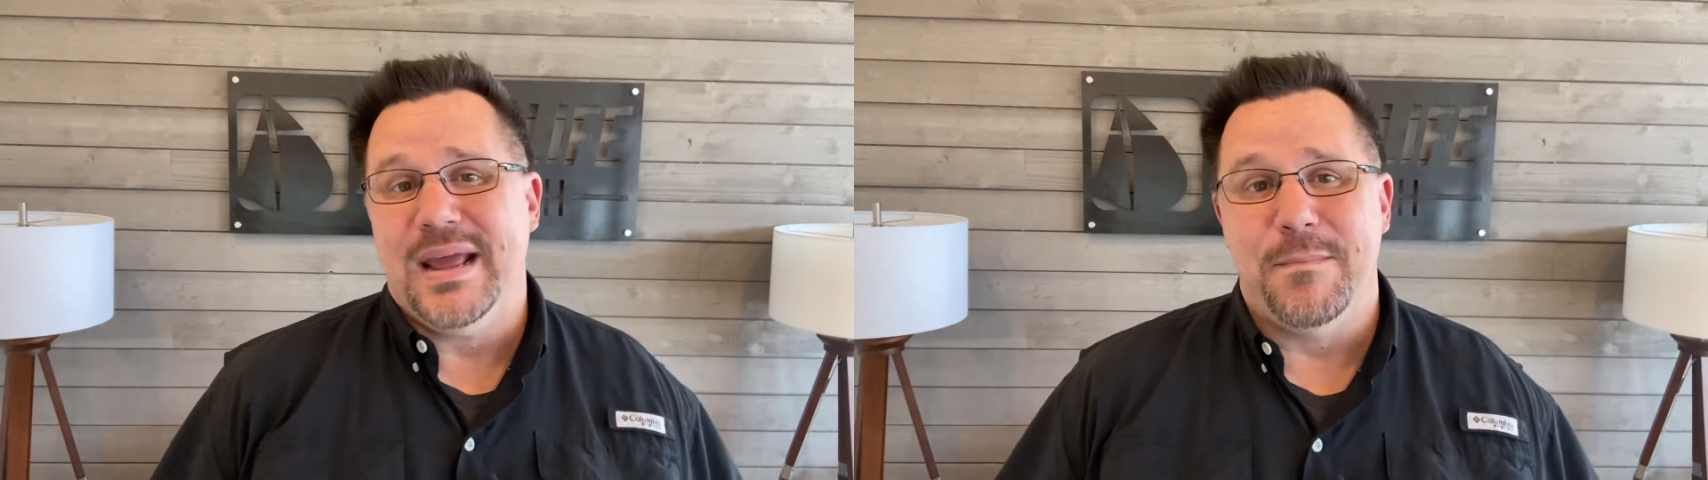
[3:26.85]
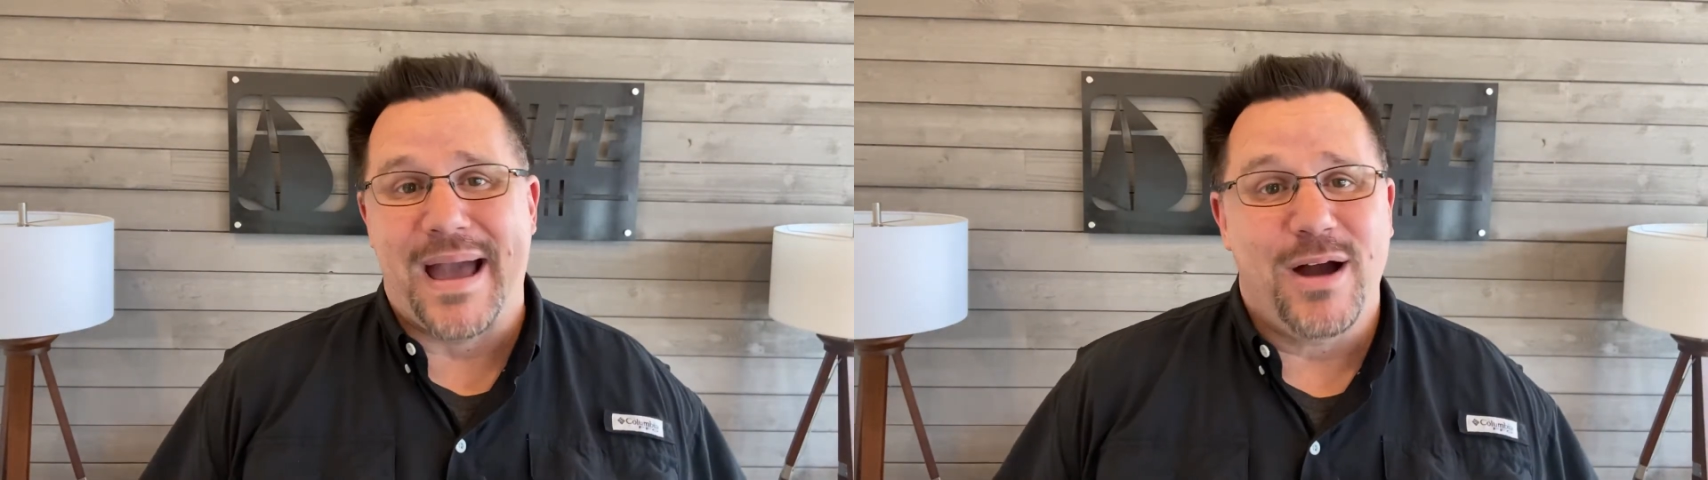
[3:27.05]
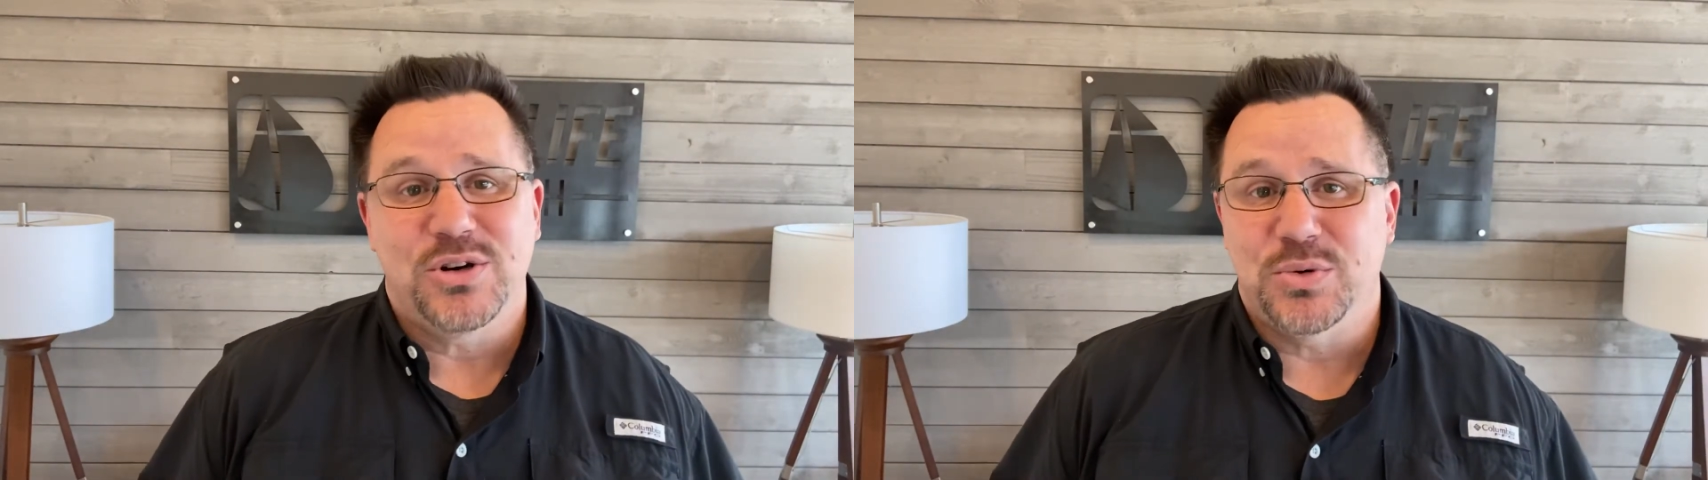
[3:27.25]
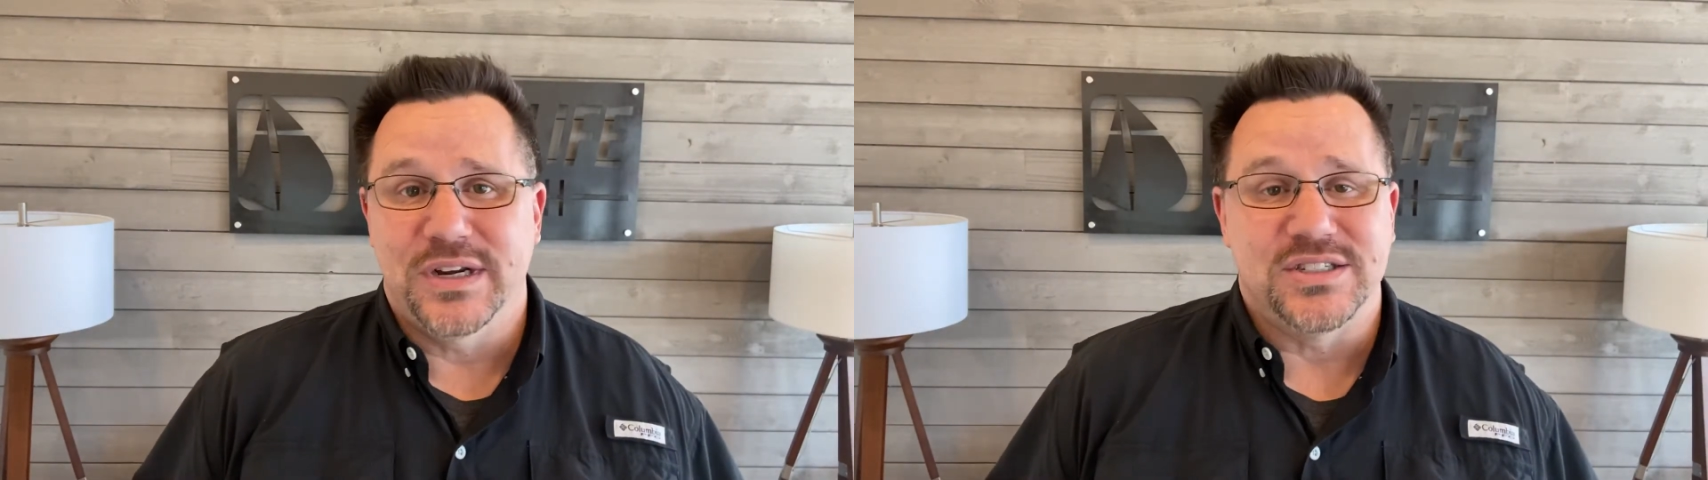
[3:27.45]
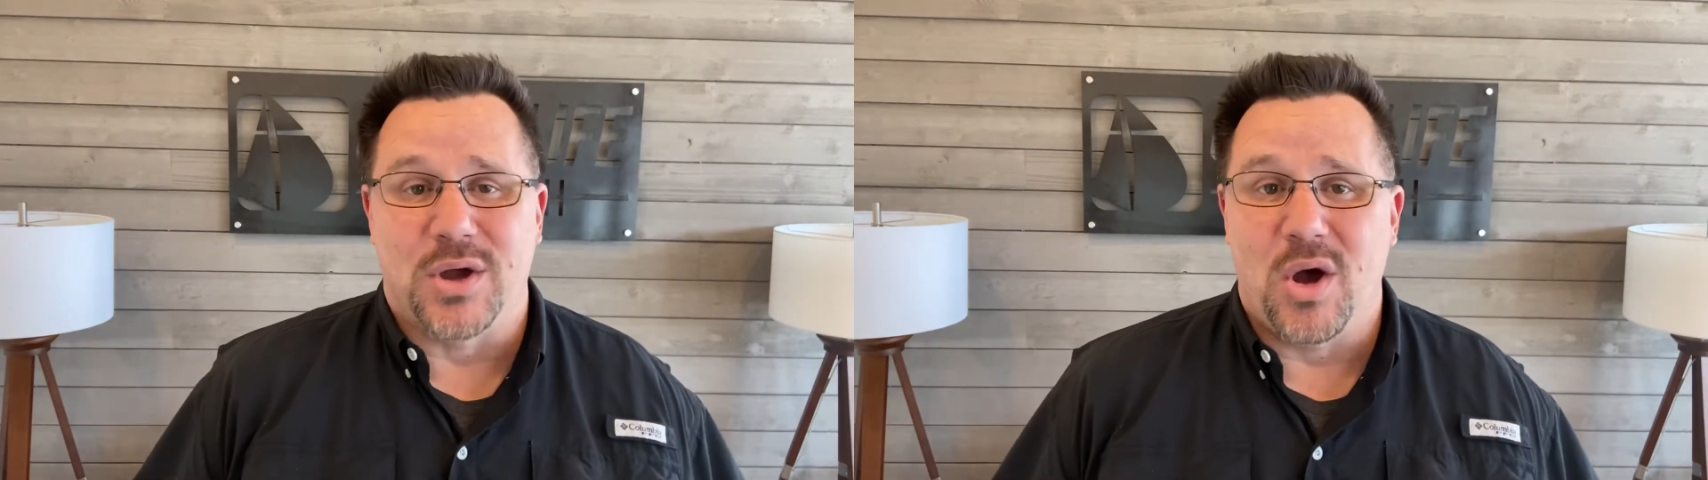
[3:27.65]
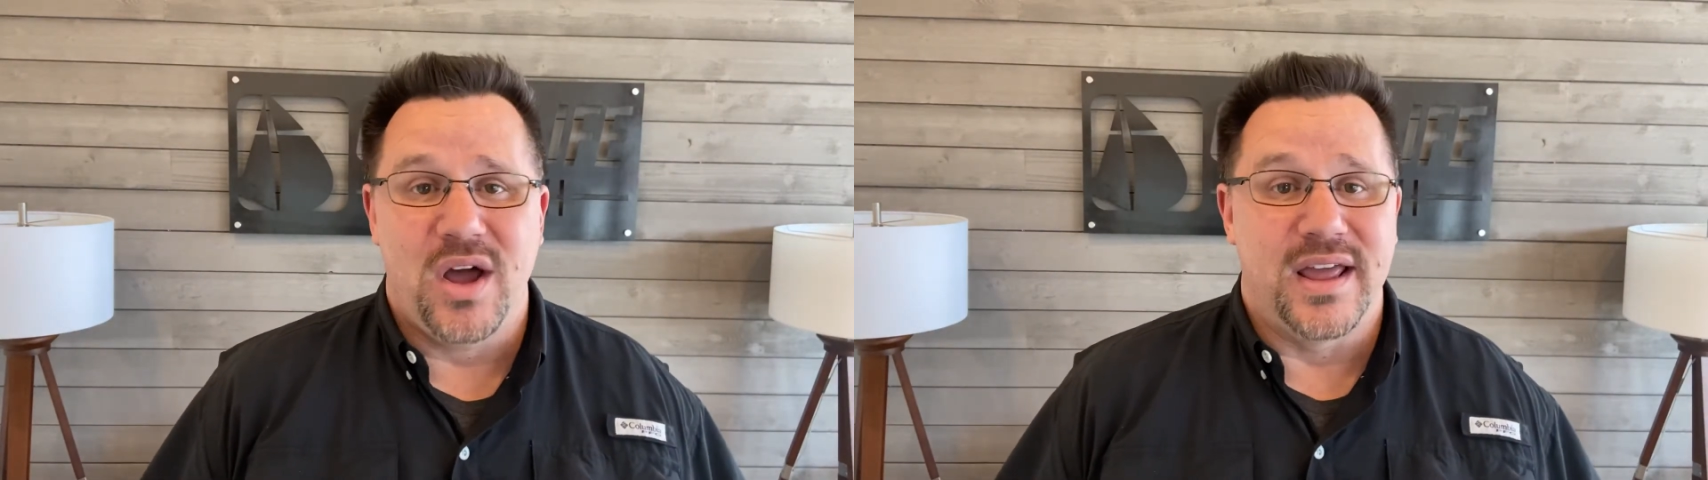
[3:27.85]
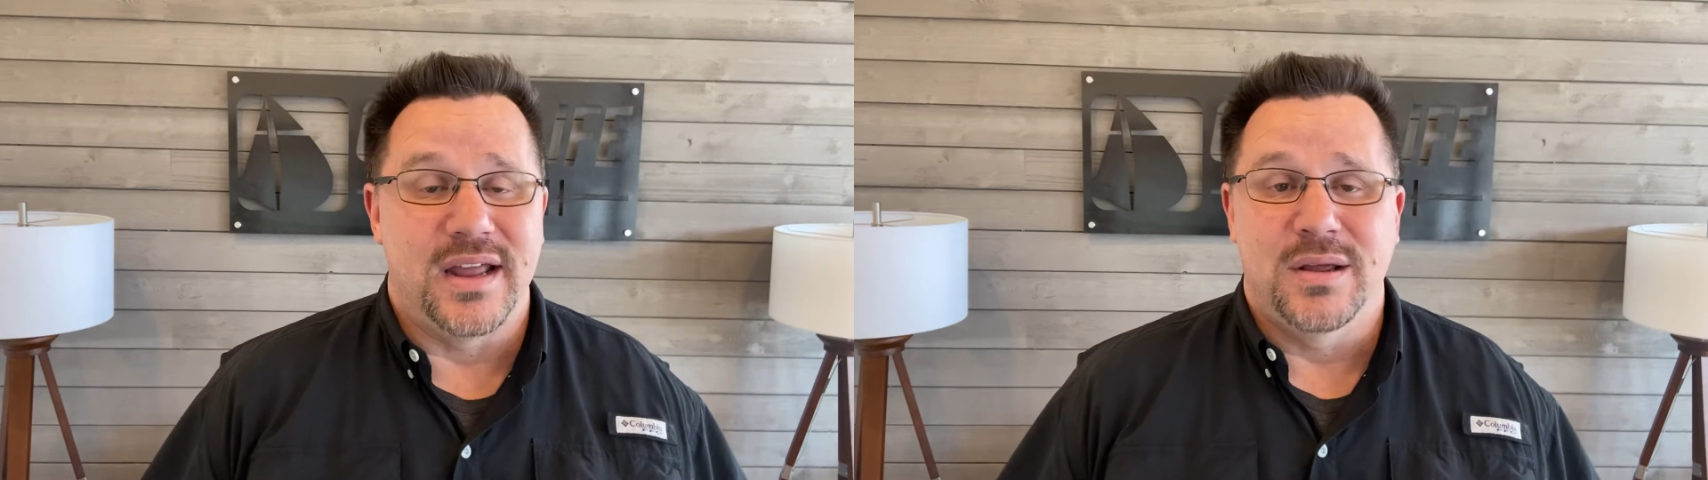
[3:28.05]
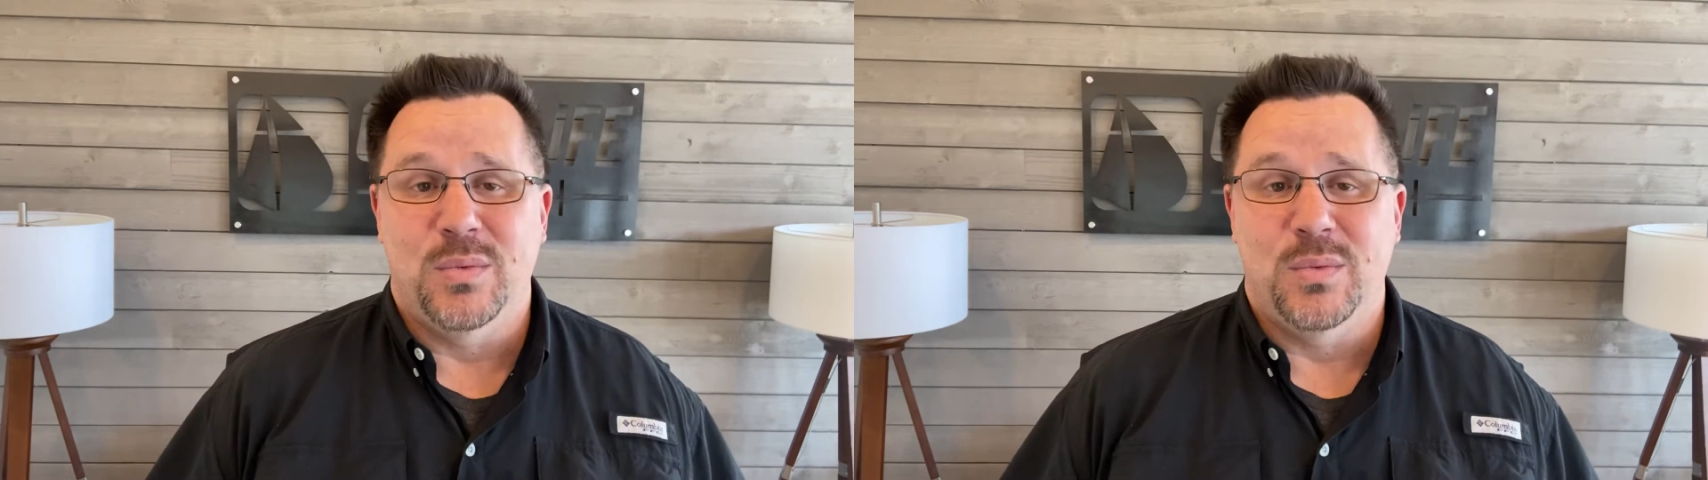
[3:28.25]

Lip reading: boundaries on it.